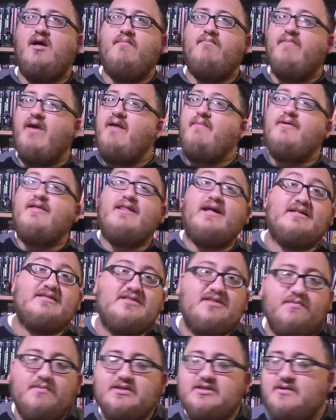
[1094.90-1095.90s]
maybe that's
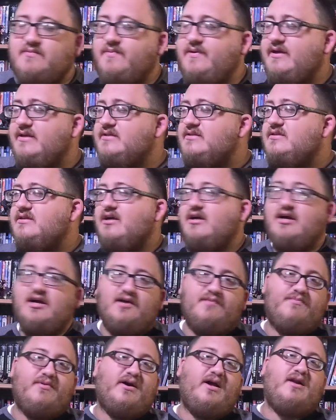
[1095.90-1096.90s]
the missing piece.
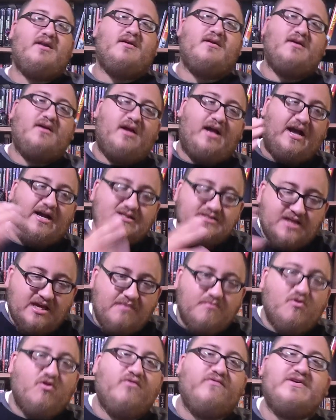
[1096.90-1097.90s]
But as a
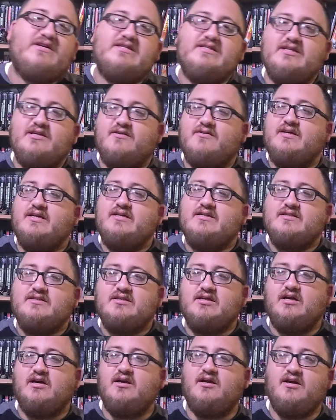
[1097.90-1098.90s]
movie
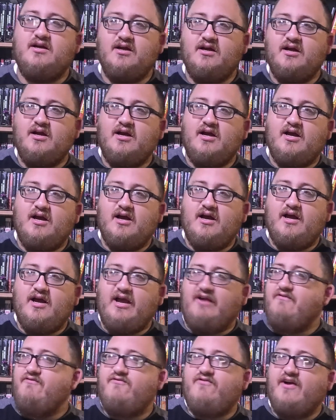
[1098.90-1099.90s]
series,
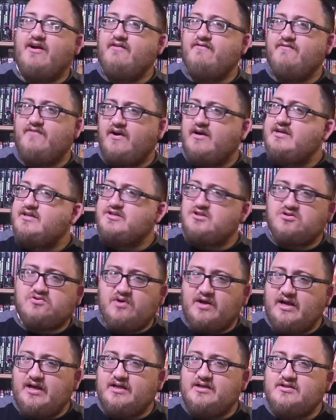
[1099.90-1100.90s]
it felt very
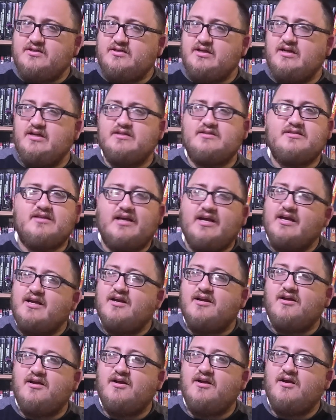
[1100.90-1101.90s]
strange, and it's like,
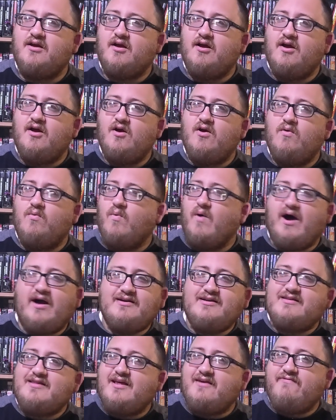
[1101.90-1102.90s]
why
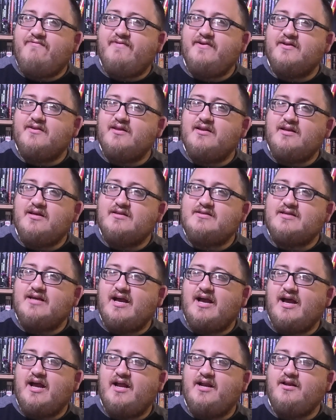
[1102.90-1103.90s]
did they feel the need to
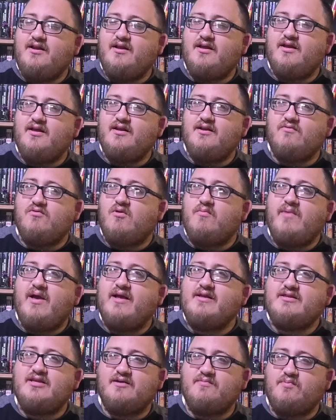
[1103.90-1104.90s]
add in a
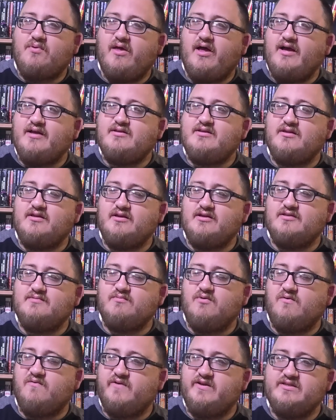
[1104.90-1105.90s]
romantic plot to these
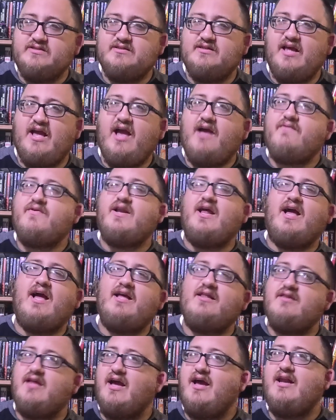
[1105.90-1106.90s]
movies? They haven't
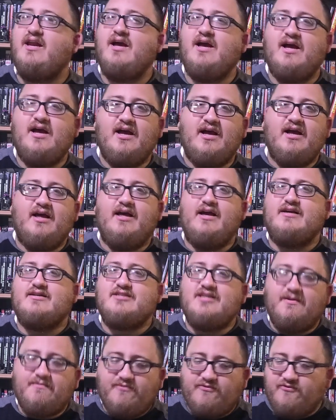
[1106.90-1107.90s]
had that,
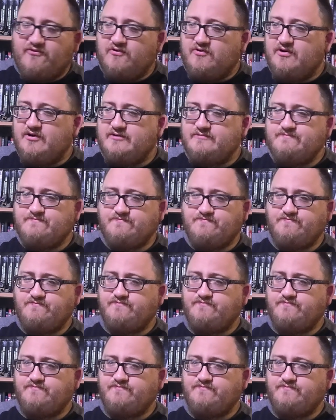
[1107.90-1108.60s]
except for